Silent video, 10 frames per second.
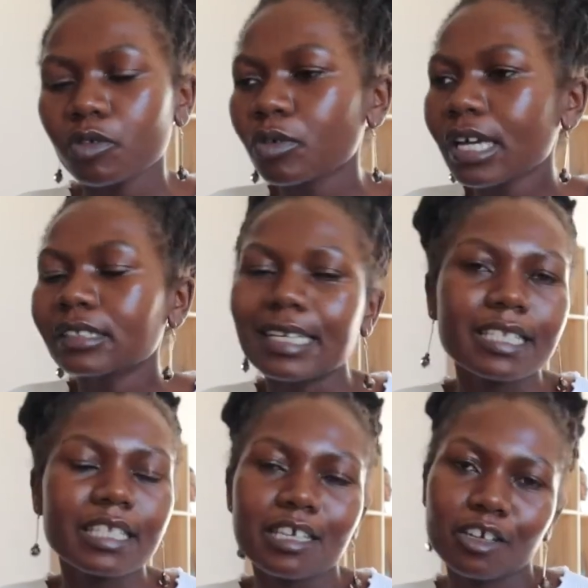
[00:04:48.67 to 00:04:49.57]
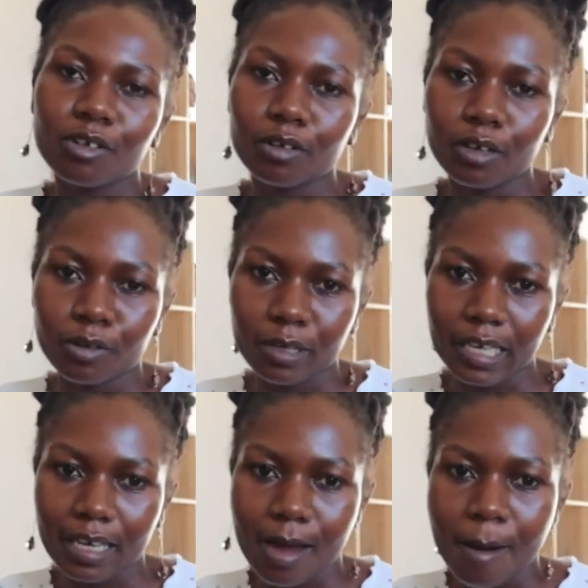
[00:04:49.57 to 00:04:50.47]
you can just ignore your
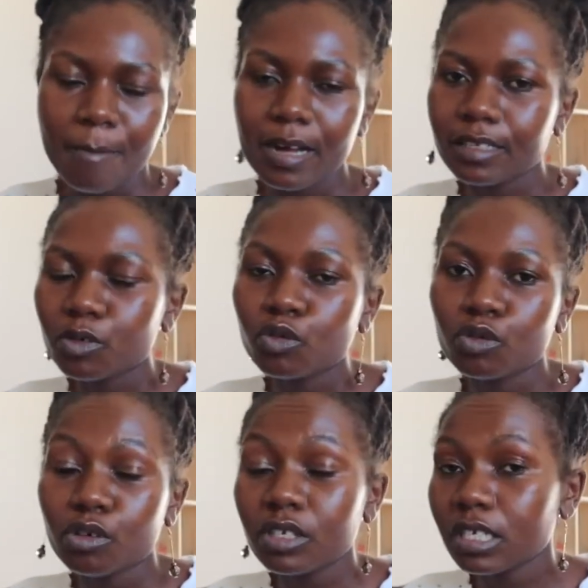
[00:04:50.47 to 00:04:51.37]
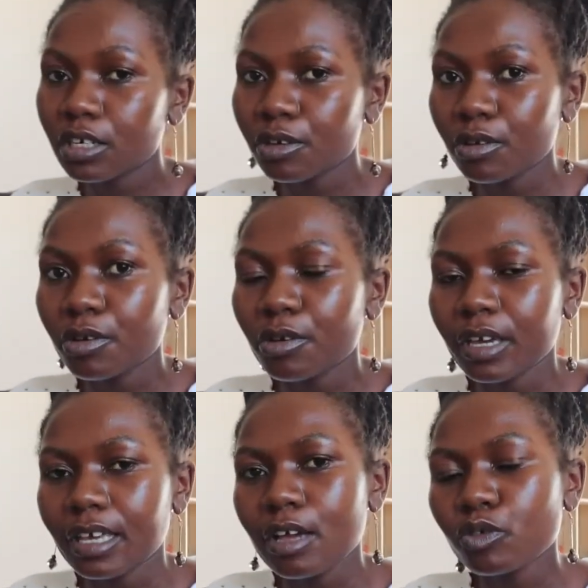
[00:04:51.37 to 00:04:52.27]
hair, but you should not ignore your
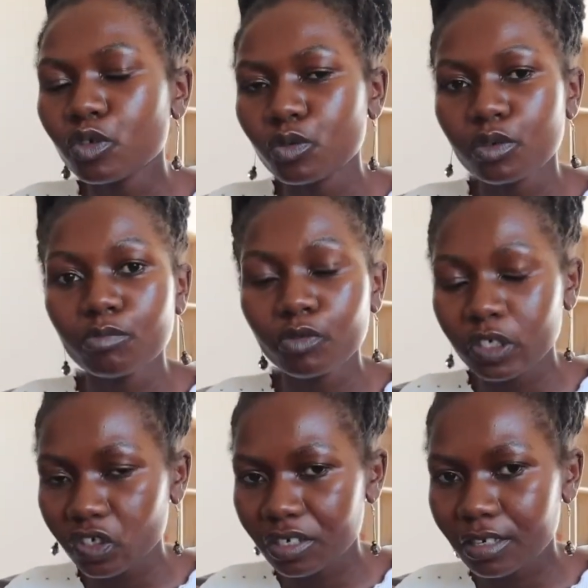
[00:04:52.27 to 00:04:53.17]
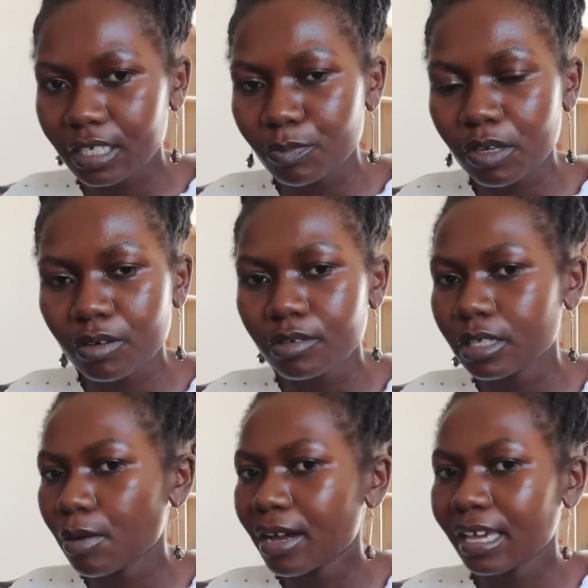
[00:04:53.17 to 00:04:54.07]
hair. You should moisturize,
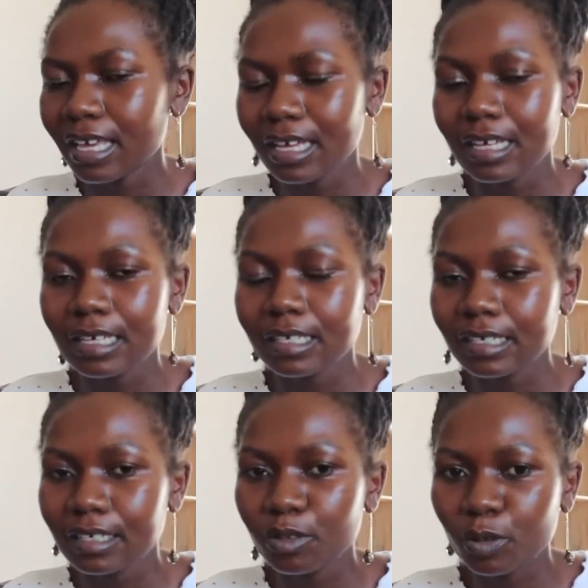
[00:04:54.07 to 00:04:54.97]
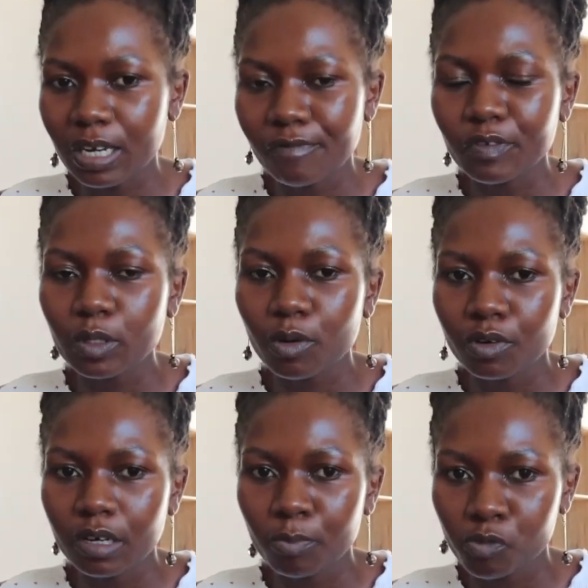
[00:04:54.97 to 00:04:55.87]
because our hair really thrives
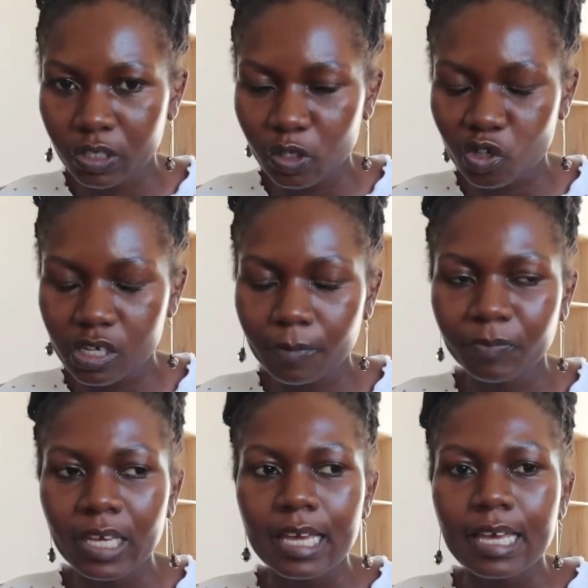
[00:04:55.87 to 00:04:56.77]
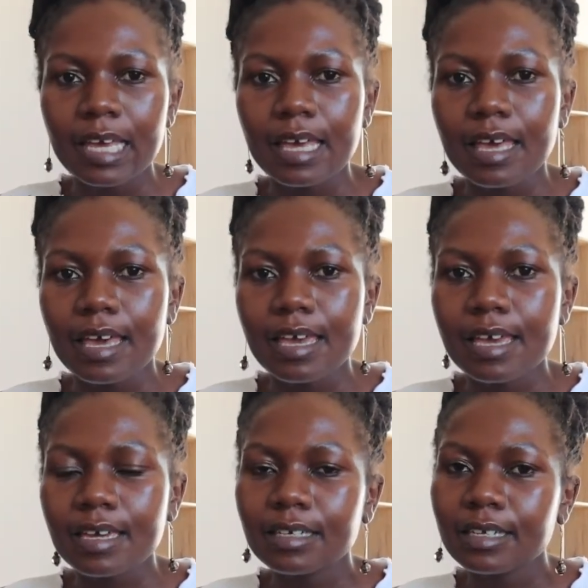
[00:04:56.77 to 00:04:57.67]
on moisture.
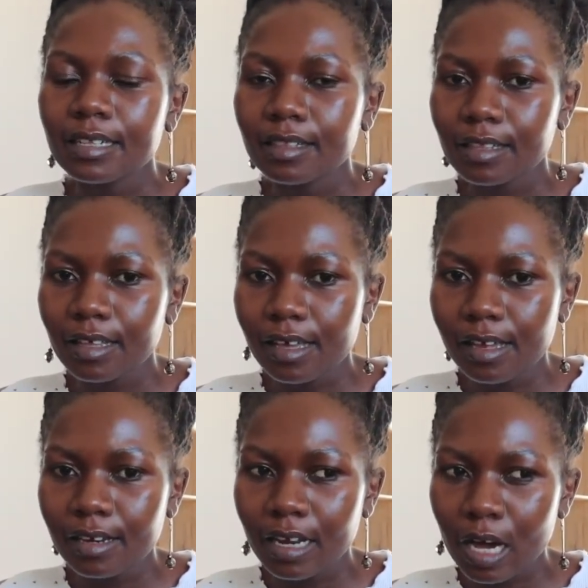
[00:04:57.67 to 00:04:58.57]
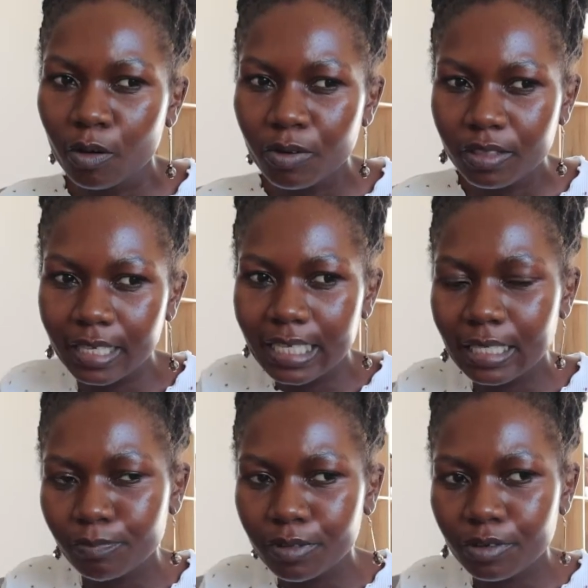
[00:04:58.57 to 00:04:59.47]
And now with
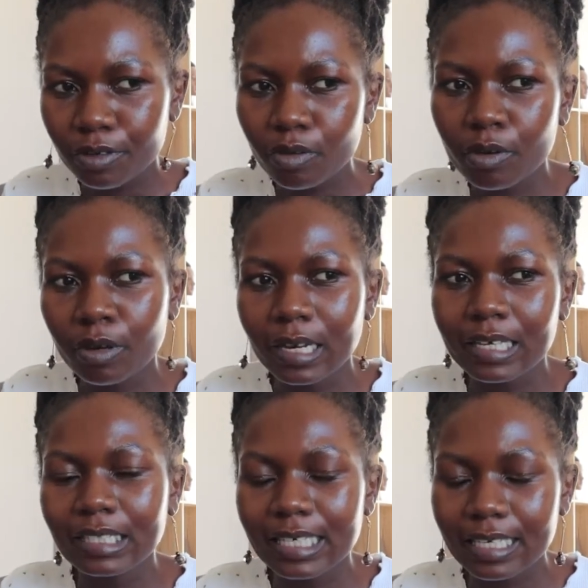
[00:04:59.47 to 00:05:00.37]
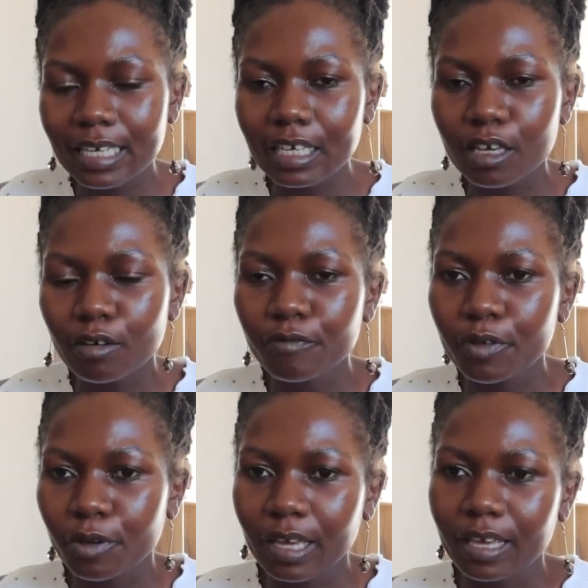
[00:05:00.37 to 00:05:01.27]
this period, or like taking care of
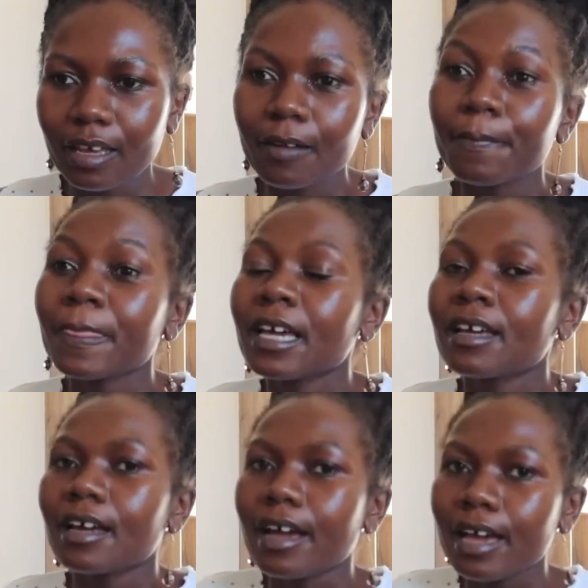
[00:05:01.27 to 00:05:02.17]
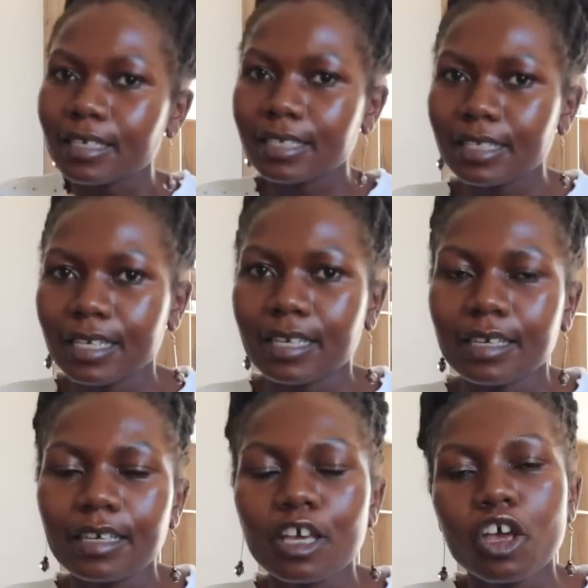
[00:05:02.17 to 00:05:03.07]
your hair, I
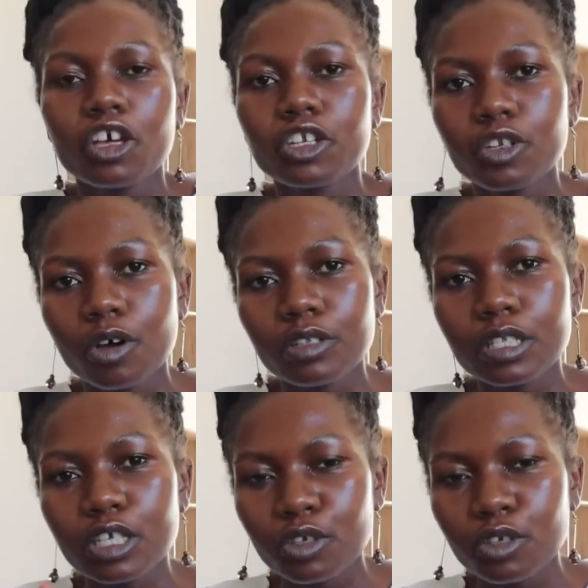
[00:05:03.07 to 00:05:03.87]
say don't